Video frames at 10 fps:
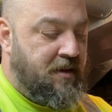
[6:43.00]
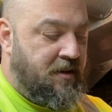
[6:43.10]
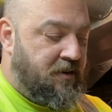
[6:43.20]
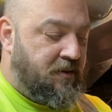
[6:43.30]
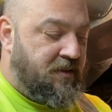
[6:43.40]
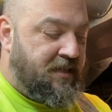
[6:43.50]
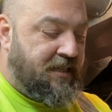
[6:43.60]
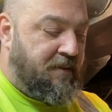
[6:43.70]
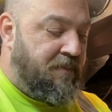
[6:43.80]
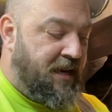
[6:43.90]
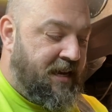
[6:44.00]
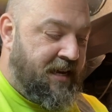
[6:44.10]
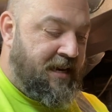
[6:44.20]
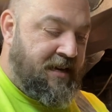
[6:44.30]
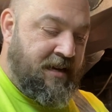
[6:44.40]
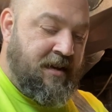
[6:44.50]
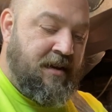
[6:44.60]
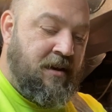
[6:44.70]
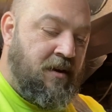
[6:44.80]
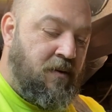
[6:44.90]
I'm gonna stick the pin in
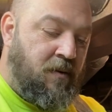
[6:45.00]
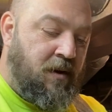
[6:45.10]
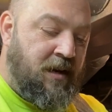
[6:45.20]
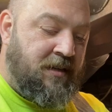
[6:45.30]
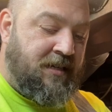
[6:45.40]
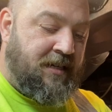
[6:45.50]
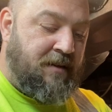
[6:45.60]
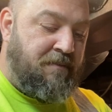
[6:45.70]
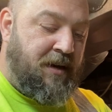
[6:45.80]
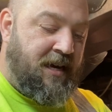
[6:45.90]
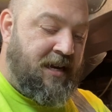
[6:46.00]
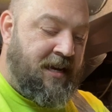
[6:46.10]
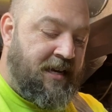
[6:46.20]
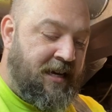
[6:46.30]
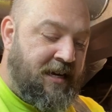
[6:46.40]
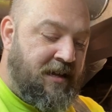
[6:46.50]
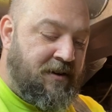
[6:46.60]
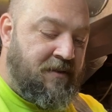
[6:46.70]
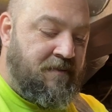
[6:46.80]
one, stick the pin in the other.